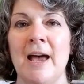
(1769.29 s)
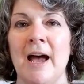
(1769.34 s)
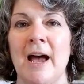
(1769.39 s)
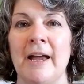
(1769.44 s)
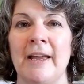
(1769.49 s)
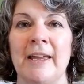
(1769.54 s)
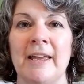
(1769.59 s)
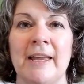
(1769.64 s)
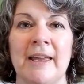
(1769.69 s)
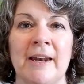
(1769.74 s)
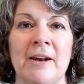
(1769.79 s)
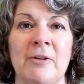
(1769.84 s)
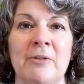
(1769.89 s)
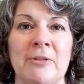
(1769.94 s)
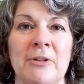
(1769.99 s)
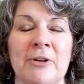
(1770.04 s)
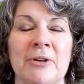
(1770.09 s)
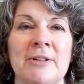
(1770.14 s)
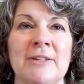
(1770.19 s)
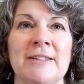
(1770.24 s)
I can get
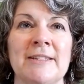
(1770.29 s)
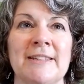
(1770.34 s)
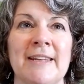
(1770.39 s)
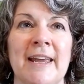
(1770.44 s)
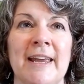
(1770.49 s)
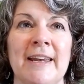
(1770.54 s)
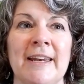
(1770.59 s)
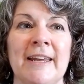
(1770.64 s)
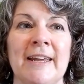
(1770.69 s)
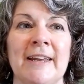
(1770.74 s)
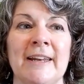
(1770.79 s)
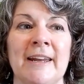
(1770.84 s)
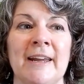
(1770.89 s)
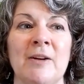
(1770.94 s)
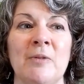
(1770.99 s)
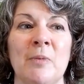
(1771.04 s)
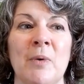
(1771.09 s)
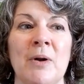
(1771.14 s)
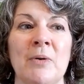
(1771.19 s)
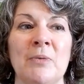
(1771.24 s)
out there and stain it.
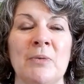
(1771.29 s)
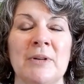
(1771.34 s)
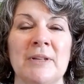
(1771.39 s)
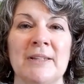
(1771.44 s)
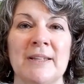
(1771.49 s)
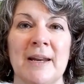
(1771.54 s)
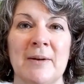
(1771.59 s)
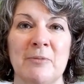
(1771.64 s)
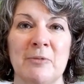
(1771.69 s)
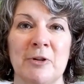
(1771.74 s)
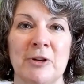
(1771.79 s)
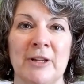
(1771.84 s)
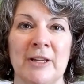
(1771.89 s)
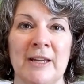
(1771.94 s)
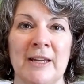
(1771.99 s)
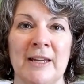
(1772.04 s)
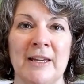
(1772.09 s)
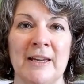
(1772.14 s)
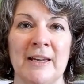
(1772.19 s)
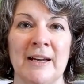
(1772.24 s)
And one reason I'm
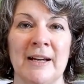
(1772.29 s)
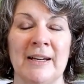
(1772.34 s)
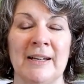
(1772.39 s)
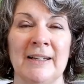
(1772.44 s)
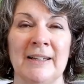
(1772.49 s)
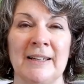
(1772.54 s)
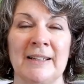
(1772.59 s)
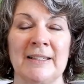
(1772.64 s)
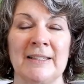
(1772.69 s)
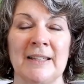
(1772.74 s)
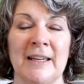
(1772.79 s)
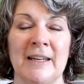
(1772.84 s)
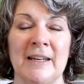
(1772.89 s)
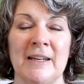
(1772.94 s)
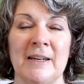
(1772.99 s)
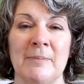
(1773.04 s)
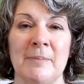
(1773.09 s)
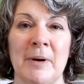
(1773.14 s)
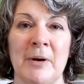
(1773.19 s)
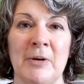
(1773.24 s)
really
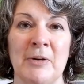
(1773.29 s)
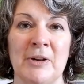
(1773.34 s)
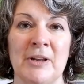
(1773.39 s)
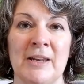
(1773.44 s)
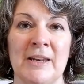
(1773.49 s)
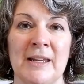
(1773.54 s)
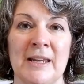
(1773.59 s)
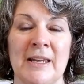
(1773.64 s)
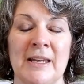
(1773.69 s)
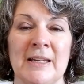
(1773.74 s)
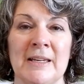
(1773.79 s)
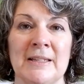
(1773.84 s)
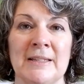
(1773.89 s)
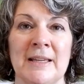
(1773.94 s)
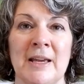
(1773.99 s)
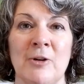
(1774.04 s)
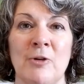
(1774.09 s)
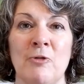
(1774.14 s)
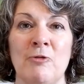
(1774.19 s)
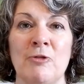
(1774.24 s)
excited about it is
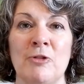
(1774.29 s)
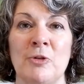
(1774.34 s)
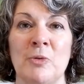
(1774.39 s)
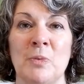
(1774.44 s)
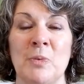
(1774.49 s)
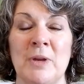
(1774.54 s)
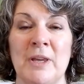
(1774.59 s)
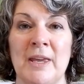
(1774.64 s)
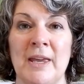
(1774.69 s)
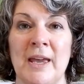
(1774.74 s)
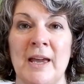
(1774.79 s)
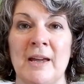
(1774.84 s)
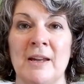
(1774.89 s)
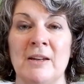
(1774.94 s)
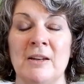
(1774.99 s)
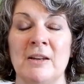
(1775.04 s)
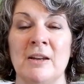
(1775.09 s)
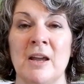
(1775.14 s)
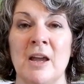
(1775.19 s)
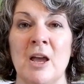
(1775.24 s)
that over the
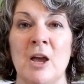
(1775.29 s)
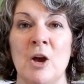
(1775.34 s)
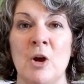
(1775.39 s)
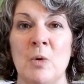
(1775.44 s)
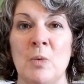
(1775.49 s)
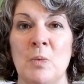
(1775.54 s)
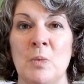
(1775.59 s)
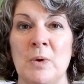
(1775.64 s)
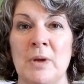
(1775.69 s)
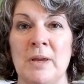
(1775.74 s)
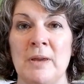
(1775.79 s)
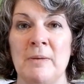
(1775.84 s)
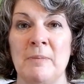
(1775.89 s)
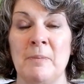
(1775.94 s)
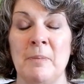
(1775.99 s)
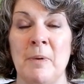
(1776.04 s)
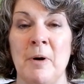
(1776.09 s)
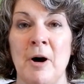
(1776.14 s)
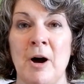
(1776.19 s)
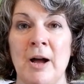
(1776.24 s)
weekend,
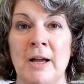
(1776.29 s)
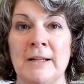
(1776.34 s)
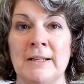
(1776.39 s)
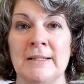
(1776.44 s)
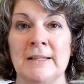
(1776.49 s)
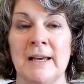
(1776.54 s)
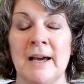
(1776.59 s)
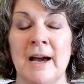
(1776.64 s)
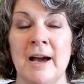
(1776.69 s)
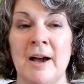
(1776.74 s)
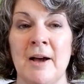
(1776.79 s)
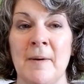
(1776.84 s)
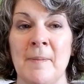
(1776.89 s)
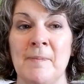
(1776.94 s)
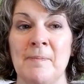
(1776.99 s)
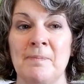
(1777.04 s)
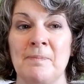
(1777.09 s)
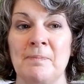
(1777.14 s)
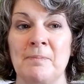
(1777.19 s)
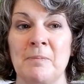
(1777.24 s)
we bought
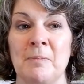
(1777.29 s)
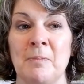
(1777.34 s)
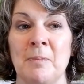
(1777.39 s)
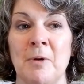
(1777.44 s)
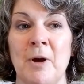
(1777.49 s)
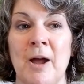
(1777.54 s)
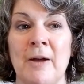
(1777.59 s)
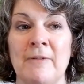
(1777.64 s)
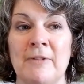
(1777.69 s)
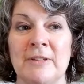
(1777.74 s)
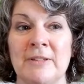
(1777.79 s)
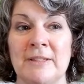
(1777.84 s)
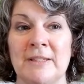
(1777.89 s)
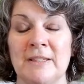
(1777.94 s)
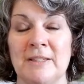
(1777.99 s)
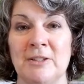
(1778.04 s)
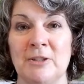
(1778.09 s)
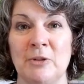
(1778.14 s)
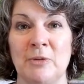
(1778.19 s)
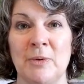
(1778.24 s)

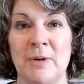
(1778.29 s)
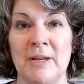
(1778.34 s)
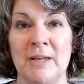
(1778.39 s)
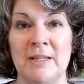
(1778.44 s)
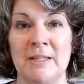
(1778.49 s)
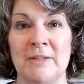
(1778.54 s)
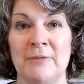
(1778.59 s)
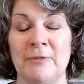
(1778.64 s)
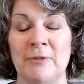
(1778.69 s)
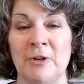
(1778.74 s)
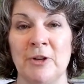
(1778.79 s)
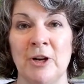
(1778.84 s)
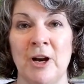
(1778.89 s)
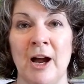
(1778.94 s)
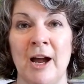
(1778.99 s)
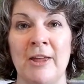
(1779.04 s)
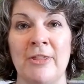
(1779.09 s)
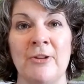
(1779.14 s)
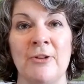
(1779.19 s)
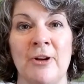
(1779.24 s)
privacy screens for
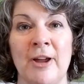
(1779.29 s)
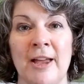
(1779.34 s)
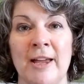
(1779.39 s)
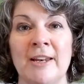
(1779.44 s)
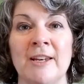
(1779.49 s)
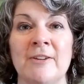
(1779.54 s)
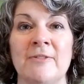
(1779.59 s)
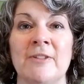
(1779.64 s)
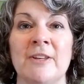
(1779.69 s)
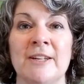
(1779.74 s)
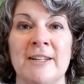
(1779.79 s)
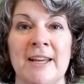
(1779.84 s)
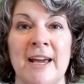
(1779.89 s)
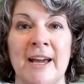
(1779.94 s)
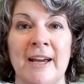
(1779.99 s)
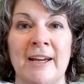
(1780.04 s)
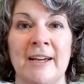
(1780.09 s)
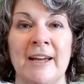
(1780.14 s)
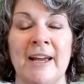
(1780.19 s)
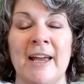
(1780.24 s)
either end of the
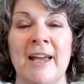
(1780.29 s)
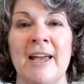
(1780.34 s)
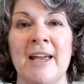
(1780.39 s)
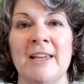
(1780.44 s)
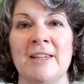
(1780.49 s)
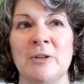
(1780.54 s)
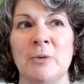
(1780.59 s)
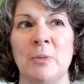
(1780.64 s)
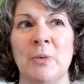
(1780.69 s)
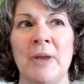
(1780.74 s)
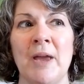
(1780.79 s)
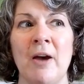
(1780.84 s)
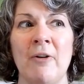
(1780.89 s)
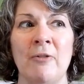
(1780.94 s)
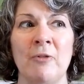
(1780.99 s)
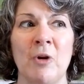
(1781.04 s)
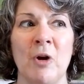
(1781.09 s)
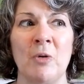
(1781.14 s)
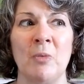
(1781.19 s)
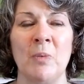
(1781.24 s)
deck. So we
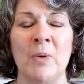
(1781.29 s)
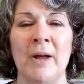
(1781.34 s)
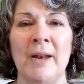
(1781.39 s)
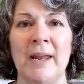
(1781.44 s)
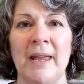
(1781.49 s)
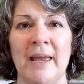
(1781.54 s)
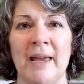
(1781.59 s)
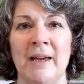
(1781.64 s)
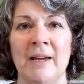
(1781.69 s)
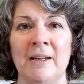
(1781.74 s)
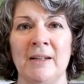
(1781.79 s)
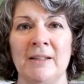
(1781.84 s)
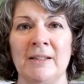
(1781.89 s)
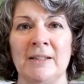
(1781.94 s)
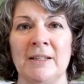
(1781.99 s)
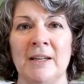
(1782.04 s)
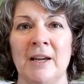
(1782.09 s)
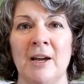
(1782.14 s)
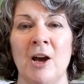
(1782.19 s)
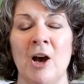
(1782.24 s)
have on one
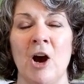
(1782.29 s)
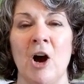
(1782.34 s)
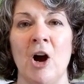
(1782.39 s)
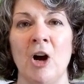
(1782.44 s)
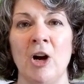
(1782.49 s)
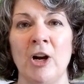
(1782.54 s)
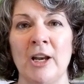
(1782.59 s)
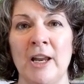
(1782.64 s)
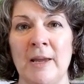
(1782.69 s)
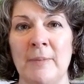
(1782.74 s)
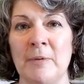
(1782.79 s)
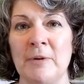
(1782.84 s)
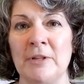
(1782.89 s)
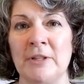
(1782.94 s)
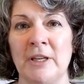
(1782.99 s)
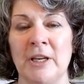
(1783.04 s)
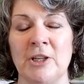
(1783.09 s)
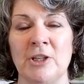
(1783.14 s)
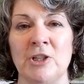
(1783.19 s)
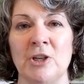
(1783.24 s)
end, our
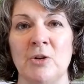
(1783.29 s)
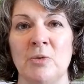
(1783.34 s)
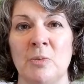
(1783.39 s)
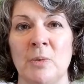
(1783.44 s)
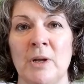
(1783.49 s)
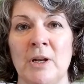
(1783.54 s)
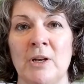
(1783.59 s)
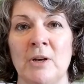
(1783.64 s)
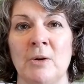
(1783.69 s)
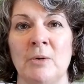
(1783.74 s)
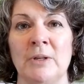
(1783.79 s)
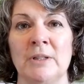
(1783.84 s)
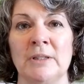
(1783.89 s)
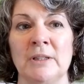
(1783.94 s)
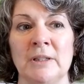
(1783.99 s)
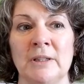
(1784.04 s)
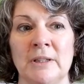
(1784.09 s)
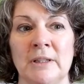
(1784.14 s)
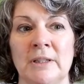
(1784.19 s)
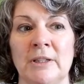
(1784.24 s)
neighbor's kitchen window
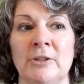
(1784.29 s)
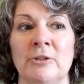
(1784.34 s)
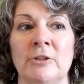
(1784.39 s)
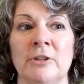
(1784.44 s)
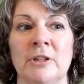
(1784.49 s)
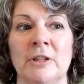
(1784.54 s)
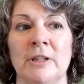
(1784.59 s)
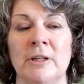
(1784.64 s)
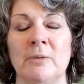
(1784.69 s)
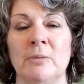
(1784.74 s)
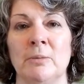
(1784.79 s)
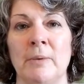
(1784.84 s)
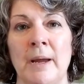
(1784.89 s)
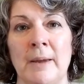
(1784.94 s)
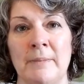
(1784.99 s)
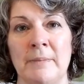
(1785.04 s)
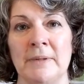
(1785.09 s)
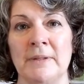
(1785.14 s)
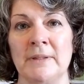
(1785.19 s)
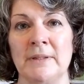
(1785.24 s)
is literally
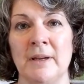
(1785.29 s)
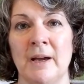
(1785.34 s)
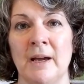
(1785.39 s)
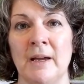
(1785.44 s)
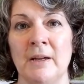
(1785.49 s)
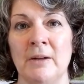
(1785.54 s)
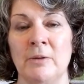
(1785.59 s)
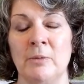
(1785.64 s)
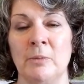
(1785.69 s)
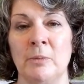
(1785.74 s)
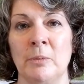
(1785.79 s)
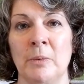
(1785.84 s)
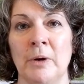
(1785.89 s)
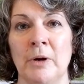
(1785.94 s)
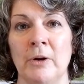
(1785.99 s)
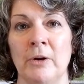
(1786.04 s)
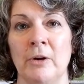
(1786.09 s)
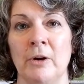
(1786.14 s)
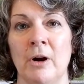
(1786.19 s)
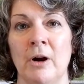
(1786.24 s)
right beside
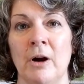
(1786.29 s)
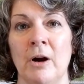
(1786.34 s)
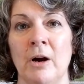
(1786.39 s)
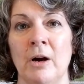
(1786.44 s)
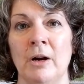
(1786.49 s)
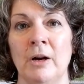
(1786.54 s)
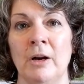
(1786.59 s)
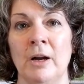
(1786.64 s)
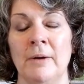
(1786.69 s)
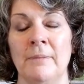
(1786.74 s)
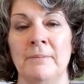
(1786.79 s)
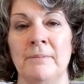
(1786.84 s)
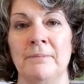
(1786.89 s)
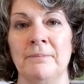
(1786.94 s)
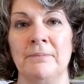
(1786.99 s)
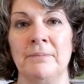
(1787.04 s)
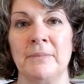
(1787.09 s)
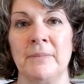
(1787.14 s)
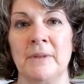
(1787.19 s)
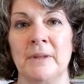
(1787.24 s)
where our
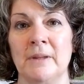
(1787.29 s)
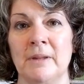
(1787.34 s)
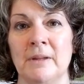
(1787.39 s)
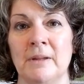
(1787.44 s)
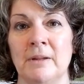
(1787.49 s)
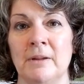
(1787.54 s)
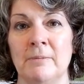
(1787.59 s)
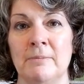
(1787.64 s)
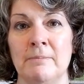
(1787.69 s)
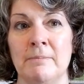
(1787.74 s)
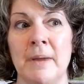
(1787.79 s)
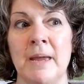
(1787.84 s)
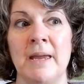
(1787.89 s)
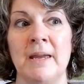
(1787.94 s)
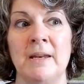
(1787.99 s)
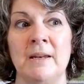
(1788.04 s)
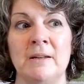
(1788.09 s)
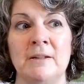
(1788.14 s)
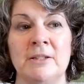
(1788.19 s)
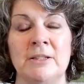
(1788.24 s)

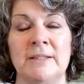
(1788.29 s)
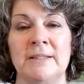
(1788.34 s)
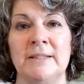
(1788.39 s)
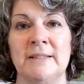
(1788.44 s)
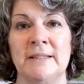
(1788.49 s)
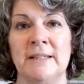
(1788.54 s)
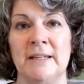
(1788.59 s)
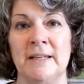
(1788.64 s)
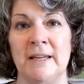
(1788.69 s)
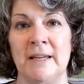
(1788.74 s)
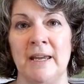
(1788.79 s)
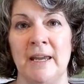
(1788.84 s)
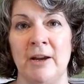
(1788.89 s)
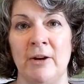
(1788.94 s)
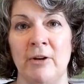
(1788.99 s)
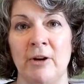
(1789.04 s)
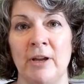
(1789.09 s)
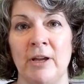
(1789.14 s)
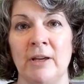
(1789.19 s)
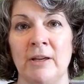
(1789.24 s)
main seating
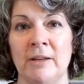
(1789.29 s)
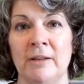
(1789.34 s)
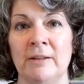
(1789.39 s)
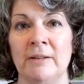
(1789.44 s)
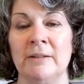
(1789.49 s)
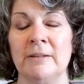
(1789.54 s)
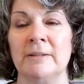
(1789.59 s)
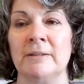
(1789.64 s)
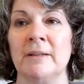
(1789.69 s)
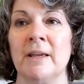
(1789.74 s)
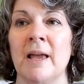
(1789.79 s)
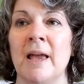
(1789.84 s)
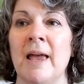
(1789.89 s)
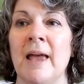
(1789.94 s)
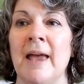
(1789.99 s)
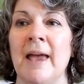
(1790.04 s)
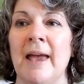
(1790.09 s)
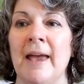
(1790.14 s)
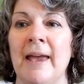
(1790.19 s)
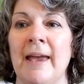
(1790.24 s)
area is,
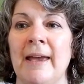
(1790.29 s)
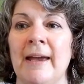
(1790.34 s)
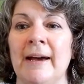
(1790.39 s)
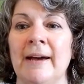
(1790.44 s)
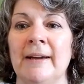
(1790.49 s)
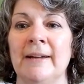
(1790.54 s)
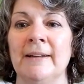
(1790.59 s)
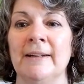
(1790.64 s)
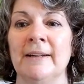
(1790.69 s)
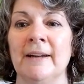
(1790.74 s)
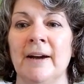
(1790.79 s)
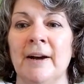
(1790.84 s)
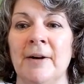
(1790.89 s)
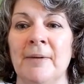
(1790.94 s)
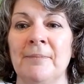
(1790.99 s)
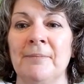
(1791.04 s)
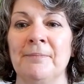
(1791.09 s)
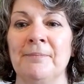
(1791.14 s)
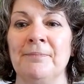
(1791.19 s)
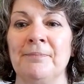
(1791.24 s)

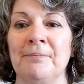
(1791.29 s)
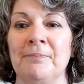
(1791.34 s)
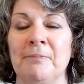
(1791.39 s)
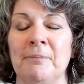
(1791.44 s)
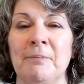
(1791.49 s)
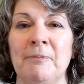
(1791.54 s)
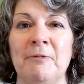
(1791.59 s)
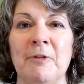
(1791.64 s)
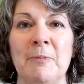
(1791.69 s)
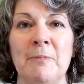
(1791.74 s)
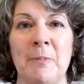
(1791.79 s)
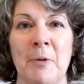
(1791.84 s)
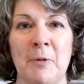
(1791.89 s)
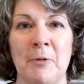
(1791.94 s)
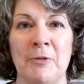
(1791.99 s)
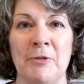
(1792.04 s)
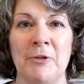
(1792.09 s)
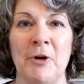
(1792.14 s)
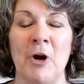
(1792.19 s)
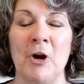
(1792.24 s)
and for
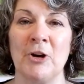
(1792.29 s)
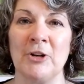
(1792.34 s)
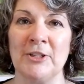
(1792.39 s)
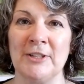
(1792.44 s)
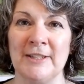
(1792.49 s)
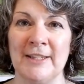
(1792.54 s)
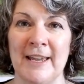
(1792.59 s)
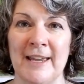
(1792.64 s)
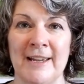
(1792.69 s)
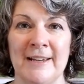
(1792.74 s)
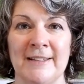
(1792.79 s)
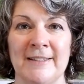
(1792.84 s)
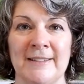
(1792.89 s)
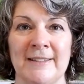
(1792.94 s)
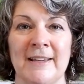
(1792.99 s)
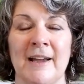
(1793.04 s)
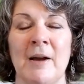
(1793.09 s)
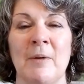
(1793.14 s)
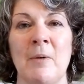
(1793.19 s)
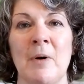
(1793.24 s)
both our sakes,
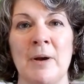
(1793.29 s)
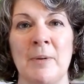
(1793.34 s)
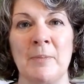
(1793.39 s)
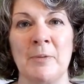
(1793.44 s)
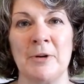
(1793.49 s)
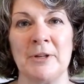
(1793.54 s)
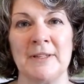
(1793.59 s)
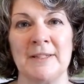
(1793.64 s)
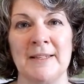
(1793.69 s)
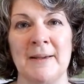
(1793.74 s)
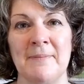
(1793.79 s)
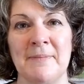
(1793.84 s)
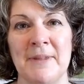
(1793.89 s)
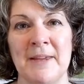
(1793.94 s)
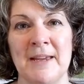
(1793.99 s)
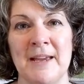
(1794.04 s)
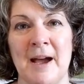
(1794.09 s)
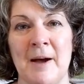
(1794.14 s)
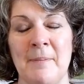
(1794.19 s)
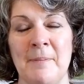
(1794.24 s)
I want to put
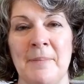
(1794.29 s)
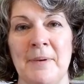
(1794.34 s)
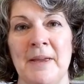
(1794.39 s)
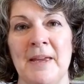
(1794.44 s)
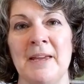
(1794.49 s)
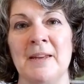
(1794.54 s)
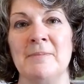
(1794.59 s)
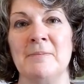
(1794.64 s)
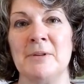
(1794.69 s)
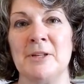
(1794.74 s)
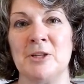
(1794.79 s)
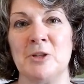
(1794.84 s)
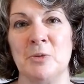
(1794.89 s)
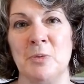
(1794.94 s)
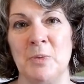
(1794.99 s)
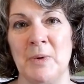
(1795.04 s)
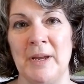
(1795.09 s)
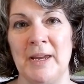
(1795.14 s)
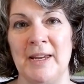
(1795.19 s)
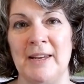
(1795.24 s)
something up in
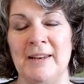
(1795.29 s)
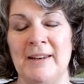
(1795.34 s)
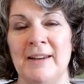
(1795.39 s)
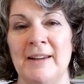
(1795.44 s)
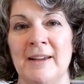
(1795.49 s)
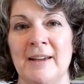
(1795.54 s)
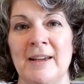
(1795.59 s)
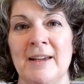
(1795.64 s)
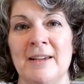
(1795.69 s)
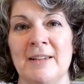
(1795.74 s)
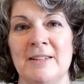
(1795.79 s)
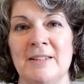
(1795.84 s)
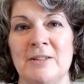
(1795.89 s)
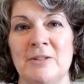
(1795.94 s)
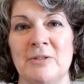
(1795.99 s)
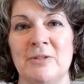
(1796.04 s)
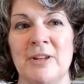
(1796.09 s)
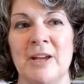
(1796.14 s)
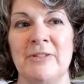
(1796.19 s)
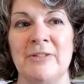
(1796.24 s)
between
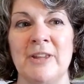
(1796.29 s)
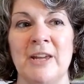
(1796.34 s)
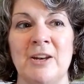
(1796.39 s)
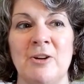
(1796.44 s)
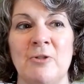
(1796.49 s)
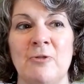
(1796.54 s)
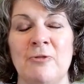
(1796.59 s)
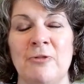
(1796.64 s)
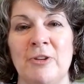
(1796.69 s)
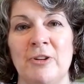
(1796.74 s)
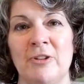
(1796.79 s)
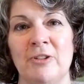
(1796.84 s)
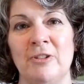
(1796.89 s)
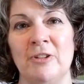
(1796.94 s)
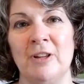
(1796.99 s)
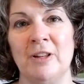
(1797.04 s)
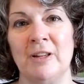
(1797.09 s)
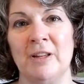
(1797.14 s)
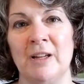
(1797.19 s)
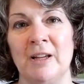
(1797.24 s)
so that they don't
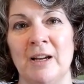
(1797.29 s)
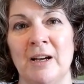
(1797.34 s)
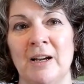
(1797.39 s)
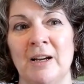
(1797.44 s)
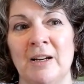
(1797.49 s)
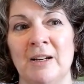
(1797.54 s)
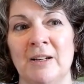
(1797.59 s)
feel